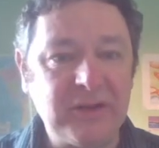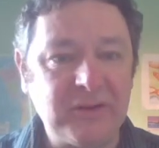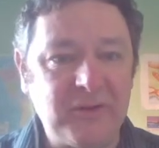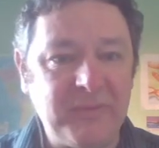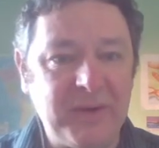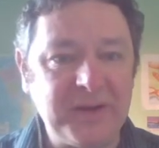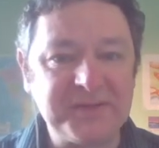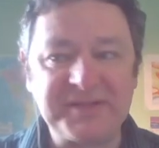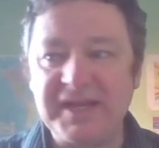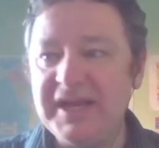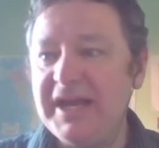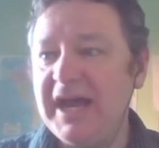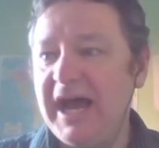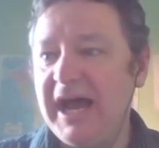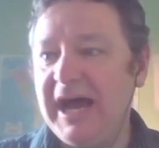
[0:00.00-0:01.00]
almost,
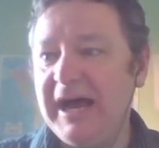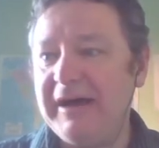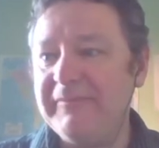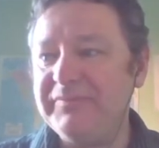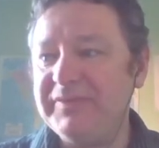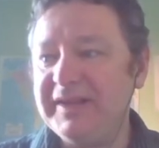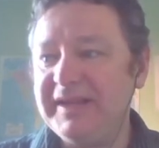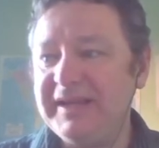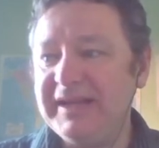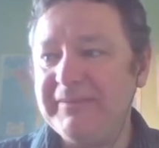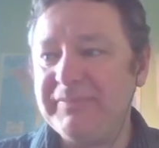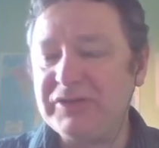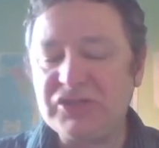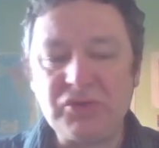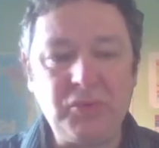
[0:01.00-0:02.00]

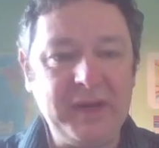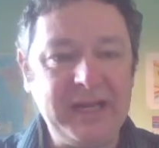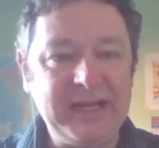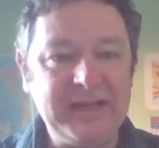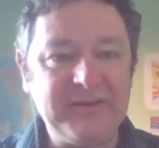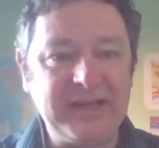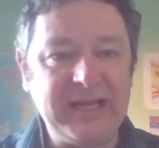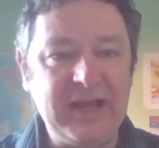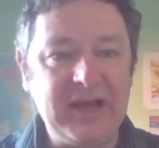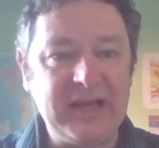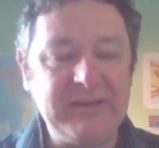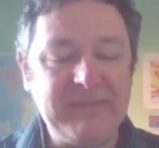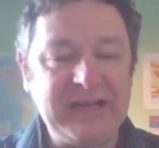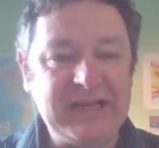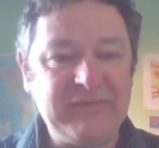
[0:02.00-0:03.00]
between the
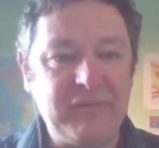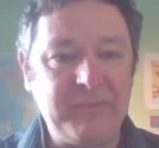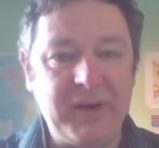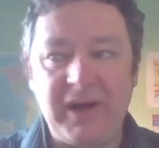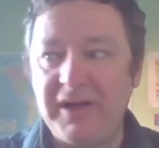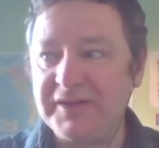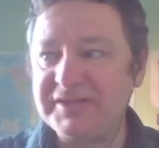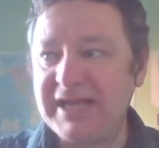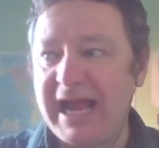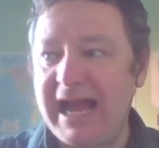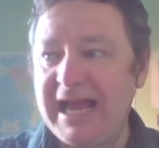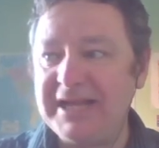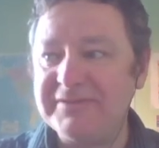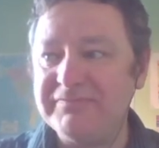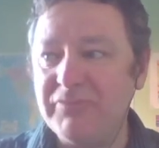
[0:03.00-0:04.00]
early medieval past
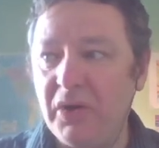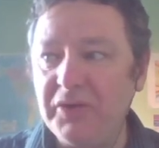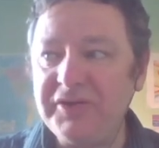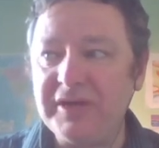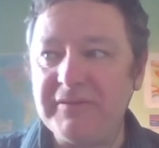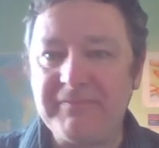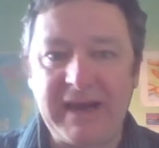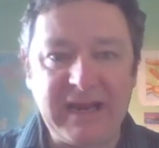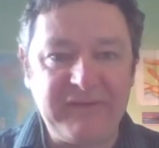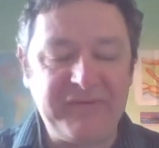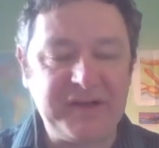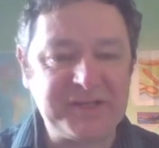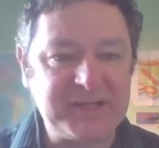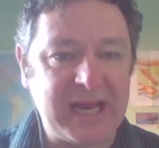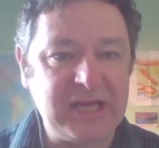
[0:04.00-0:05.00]
and modern
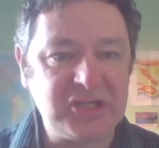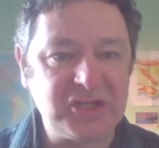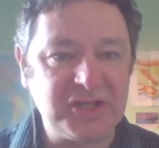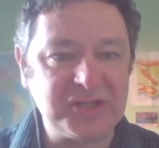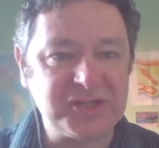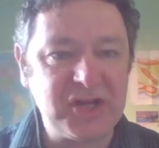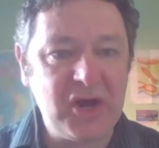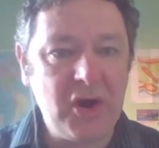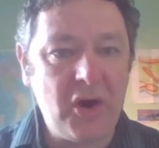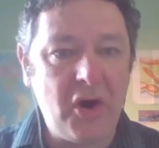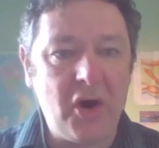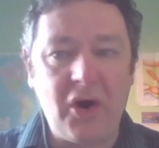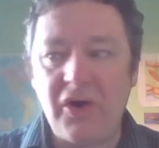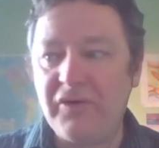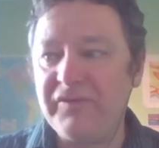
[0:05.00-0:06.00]
manifestations
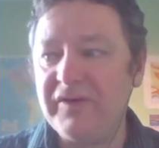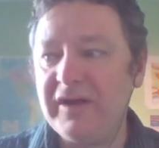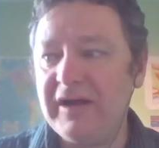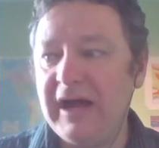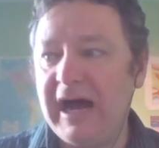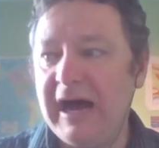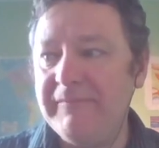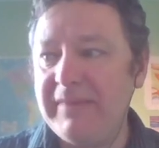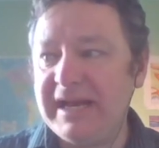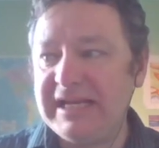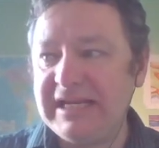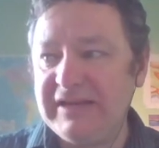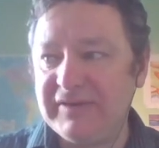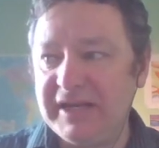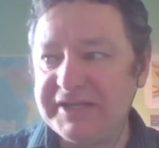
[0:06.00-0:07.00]
of
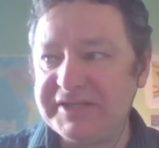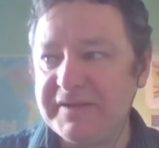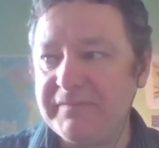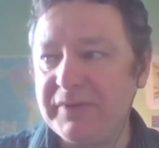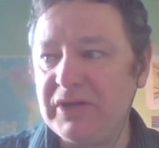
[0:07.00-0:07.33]
medievalism,